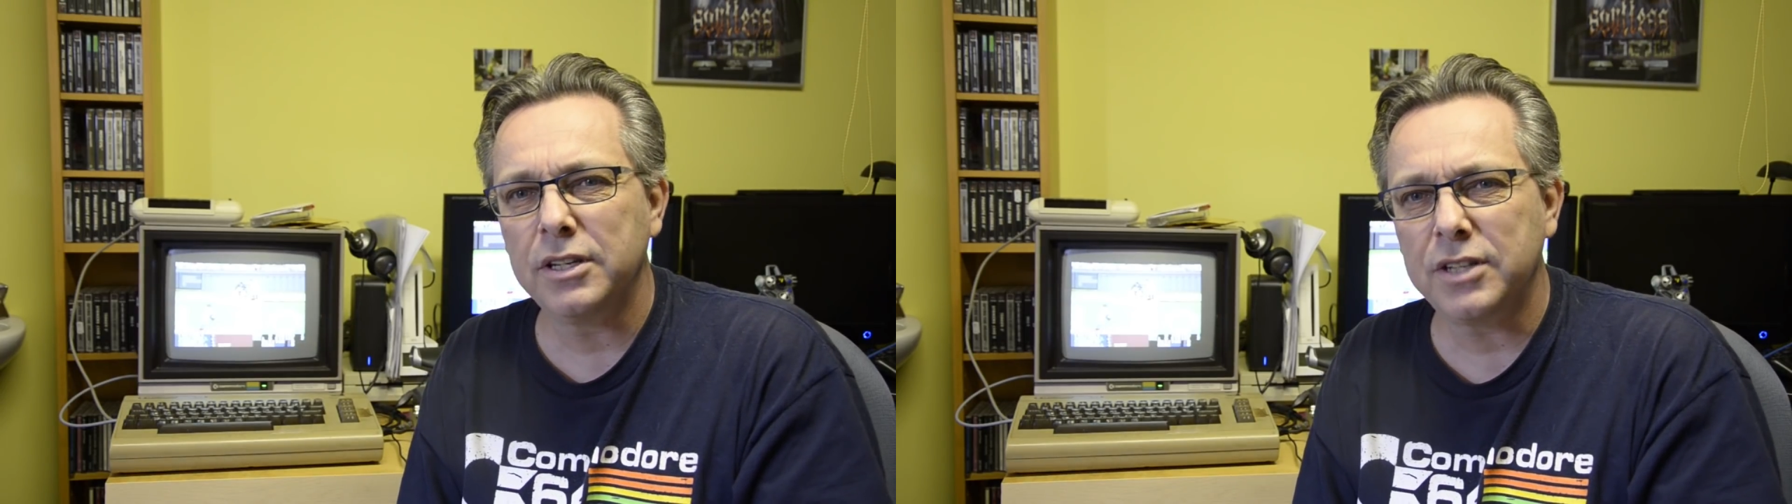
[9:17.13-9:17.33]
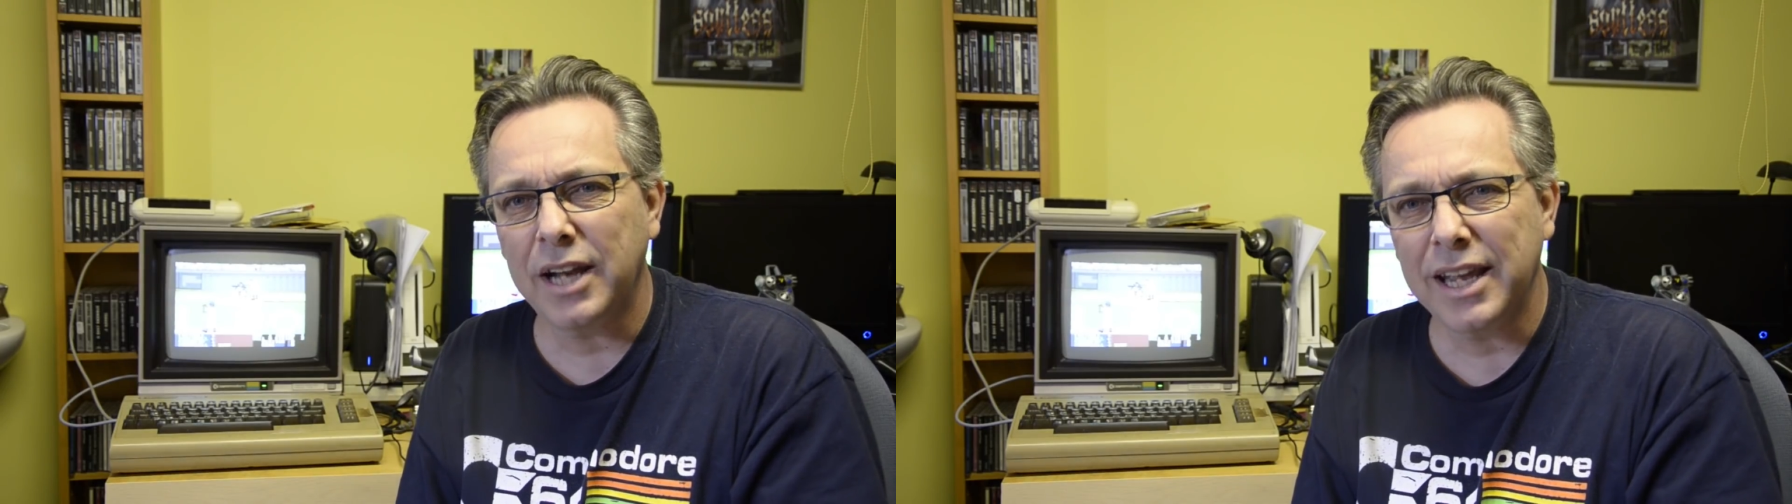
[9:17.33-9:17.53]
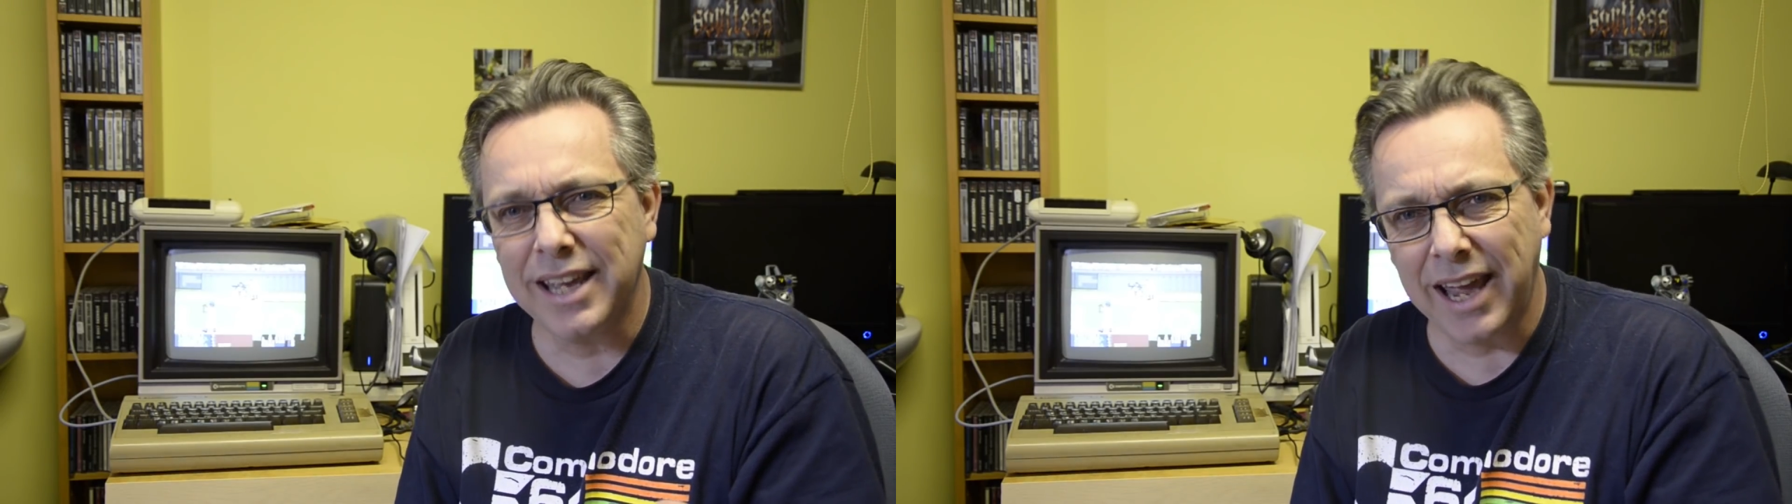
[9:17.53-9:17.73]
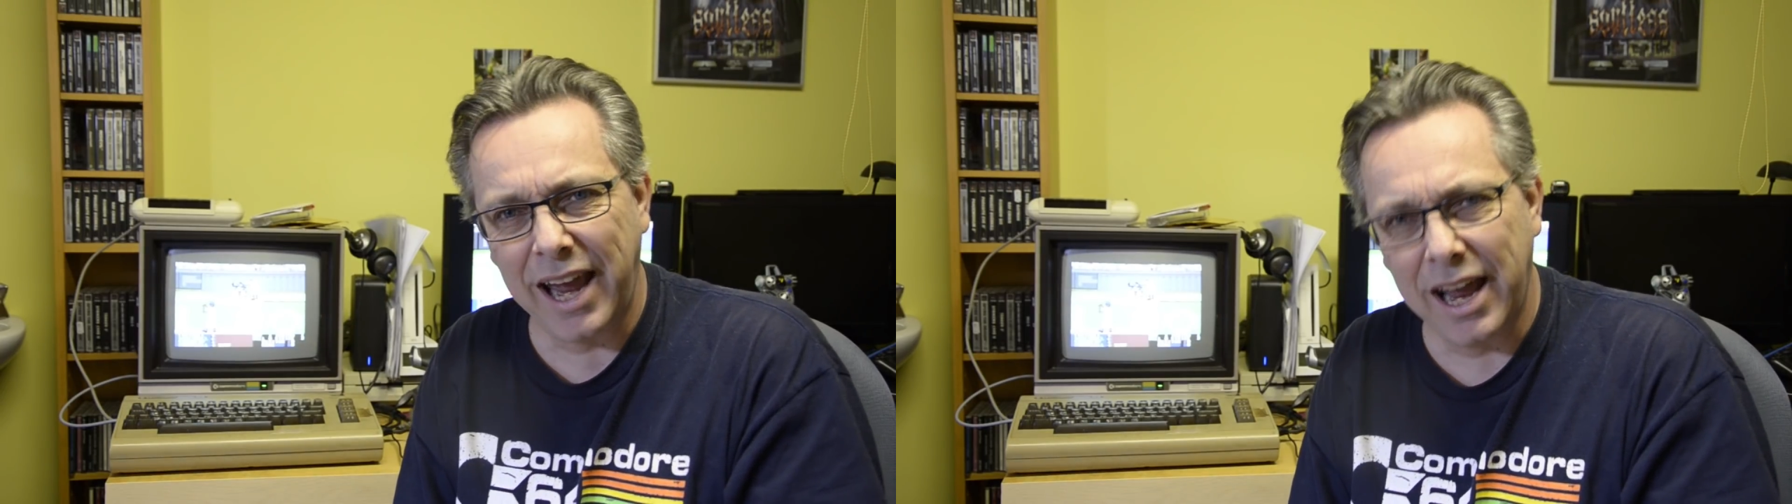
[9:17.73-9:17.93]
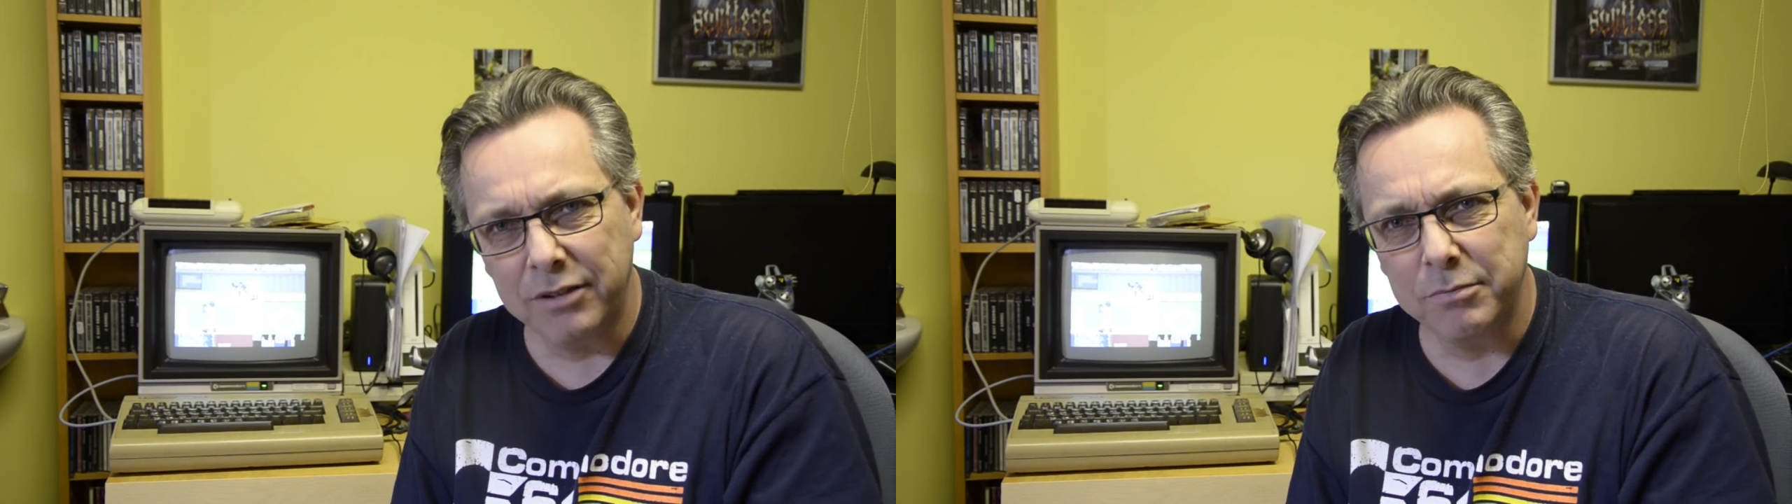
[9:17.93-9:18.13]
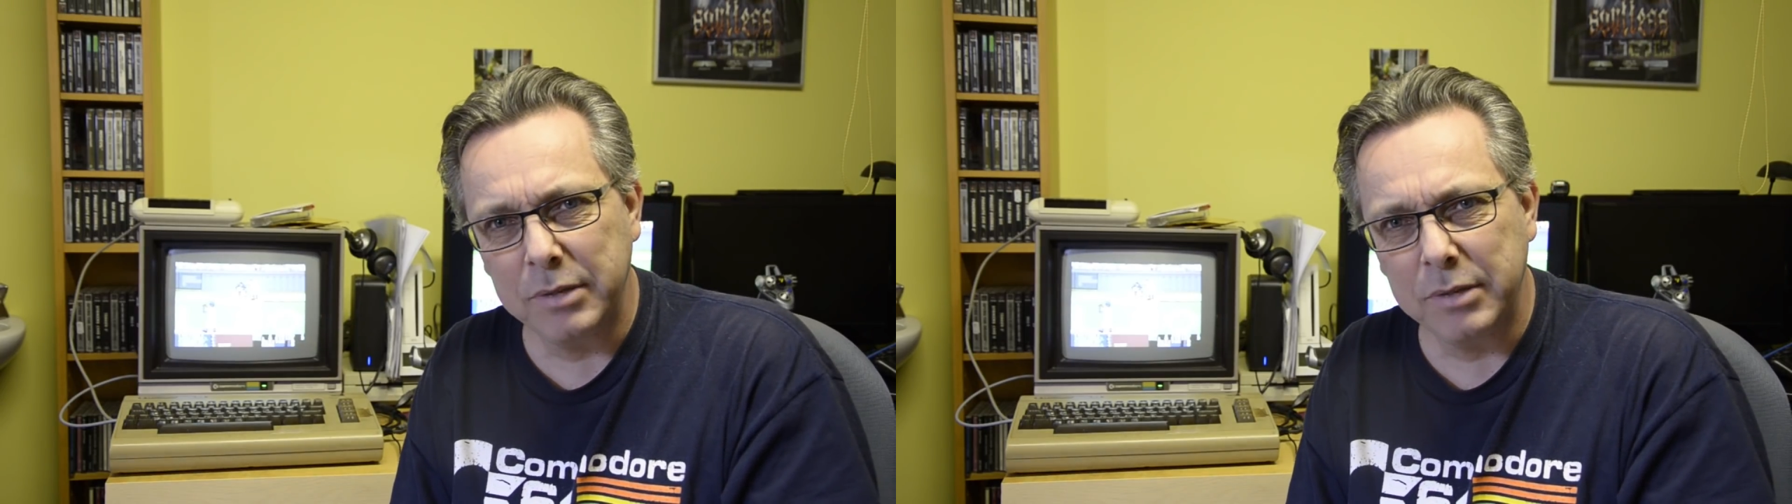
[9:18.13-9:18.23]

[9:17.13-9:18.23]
He said, I can't